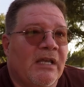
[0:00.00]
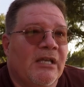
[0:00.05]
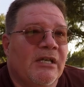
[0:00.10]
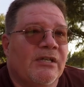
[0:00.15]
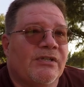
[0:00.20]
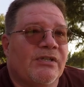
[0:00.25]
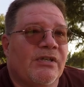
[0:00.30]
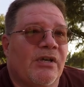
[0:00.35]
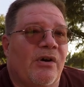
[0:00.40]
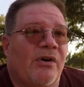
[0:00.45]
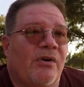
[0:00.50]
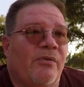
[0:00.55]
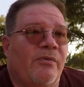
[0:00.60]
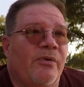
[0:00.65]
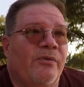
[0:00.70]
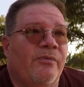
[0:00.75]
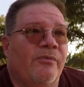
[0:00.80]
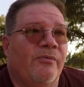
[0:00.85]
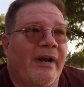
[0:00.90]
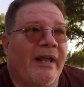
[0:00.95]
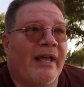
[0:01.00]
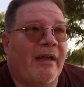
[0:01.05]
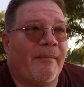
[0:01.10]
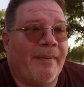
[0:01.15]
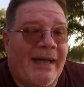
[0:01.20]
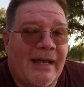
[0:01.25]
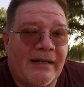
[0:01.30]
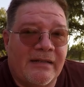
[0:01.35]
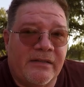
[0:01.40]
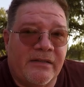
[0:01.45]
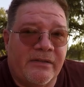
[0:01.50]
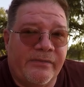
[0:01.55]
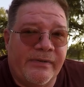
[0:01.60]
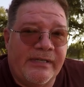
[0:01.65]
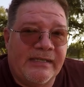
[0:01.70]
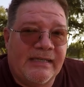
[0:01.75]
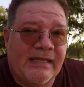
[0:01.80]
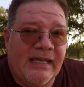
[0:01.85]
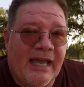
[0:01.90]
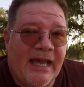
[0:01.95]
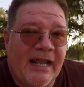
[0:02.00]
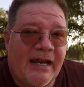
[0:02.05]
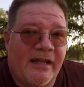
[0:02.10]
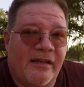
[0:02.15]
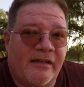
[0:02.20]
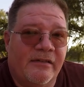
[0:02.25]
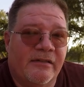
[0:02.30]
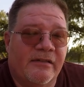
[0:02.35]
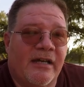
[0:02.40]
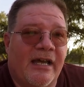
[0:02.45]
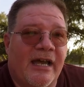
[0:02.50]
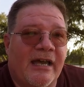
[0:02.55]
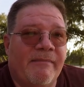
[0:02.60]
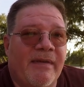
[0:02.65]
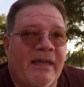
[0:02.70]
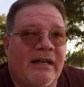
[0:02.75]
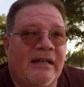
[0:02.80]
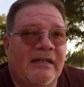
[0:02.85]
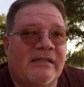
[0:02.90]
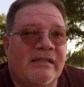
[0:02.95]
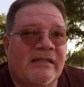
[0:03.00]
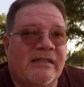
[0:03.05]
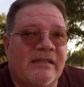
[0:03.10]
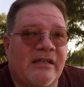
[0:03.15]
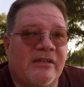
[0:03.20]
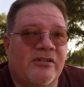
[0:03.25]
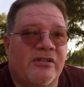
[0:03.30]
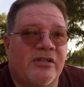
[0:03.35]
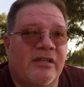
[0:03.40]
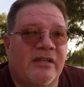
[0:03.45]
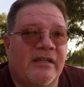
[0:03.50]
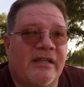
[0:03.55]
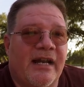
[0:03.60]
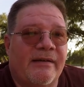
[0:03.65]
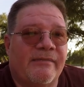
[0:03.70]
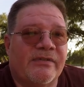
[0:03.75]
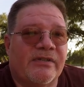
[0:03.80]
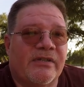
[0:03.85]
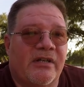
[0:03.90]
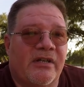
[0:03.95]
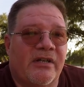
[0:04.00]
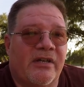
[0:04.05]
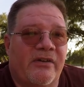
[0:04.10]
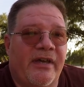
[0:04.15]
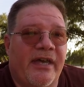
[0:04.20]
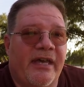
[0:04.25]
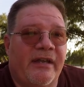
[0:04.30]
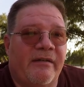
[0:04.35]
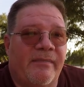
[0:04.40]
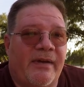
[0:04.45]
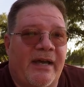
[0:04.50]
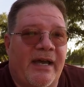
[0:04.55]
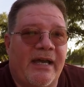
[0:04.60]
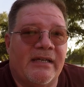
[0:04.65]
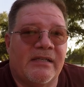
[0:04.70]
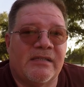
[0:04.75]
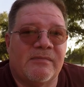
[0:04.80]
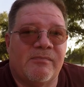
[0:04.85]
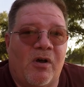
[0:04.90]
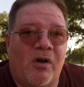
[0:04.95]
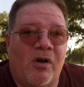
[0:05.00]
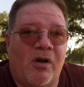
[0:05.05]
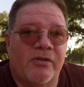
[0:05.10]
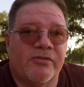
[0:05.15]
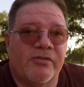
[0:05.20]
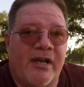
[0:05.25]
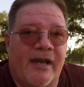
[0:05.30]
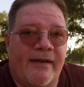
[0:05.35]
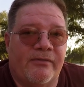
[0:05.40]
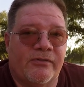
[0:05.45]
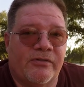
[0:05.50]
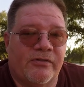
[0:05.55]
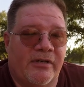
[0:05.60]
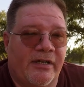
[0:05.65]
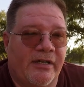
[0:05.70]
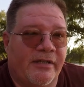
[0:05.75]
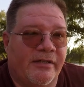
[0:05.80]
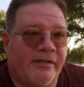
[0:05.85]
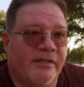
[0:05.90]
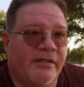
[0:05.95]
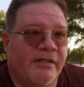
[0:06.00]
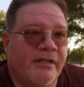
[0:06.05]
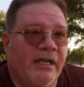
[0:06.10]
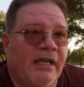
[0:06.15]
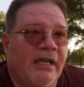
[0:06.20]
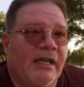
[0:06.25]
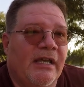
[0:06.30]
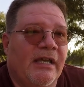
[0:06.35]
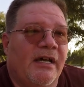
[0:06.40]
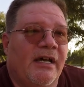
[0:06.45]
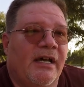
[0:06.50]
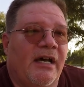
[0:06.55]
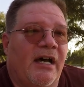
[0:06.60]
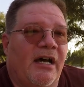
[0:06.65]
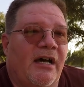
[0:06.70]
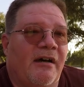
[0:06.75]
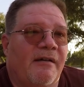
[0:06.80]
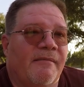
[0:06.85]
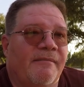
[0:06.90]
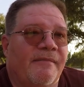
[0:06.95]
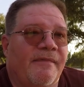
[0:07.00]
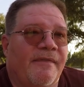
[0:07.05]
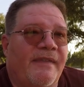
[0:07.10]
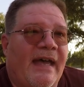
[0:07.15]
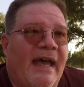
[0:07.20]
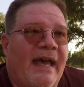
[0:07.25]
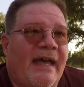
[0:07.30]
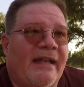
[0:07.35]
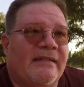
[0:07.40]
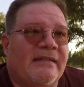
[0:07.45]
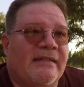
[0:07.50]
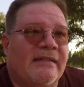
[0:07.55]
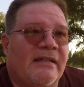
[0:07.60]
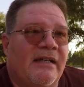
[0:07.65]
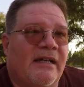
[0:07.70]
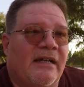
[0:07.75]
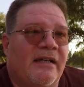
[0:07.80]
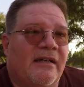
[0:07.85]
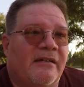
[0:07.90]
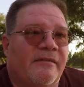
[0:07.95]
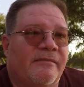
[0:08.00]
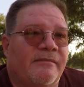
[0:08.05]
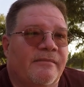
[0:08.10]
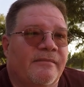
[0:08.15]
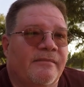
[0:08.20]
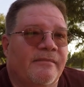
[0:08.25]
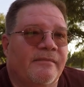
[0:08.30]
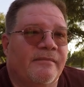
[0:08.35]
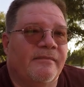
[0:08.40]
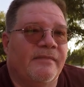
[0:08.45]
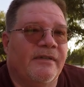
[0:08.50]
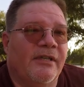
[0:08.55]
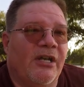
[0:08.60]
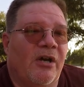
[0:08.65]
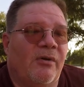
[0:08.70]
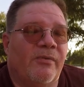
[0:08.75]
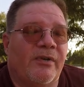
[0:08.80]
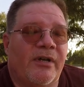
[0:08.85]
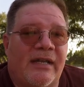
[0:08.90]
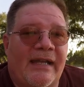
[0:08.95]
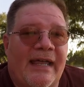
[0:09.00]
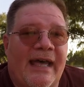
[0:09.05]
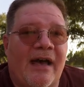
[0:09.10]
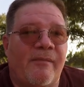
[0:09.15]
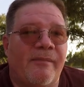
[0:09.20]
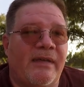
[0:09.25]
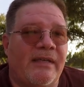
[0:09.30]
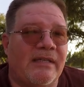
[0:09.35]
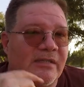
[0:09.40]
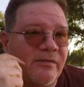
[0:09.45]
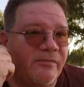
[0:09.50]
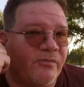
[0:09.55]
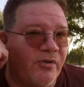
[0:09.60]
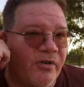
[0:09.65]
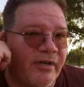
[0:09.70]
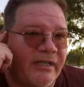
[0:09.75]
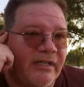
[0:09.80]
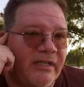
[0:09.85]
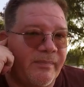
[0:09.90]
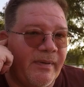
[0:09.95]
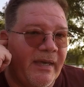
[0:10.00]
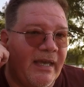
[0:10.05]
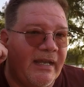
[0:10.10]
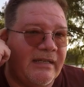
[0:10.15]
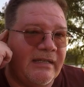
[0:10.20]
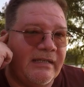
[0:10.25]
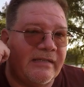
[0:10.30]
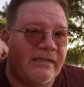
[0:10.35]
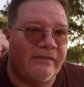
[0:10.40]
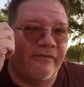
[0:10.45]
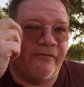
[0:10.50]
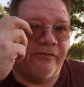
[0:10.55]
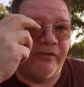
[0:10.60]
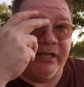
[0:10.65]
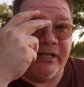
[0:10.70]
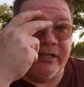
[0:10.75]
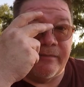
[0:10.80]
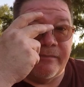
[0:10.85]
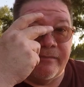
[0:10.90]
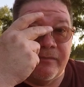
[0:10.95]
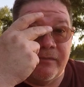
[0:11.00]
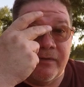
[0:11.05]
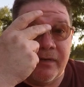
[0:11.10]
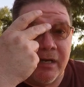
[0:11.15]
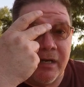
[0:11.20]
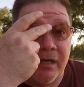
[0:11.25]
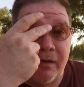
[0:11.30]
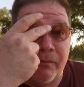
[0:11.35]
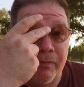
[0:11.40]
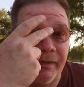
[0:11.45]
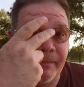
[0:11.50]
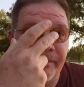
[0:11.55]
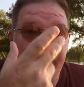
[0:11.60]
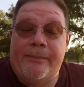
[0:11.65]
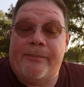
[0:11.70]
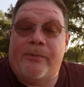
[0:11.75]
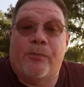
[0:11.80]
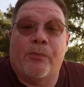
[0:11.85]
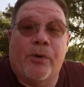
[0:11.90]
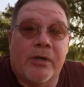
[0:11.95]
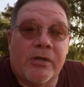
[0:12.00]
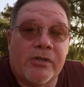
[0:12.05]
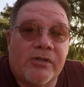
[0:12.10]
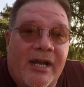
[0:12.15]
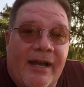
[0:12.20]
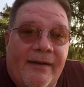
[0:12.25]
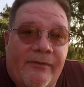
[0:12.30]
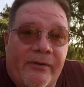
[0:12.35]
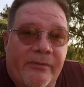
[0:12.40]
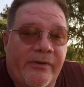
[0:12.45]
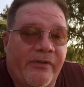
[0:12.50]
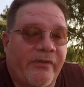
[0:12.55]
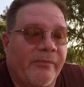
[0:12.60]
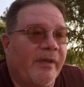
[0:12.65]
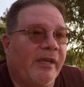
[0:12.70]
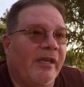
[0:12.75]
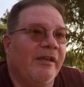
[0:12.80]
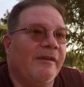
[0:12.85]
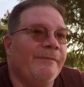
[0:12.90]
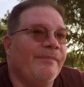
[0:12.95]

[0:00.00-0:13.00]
So when I got back to Louisiana, I made a decision that I was going to go ahead and buy a small travel trailer um, that um, you know would allow me some more independence and freedom uh, when people weren't traveling with me.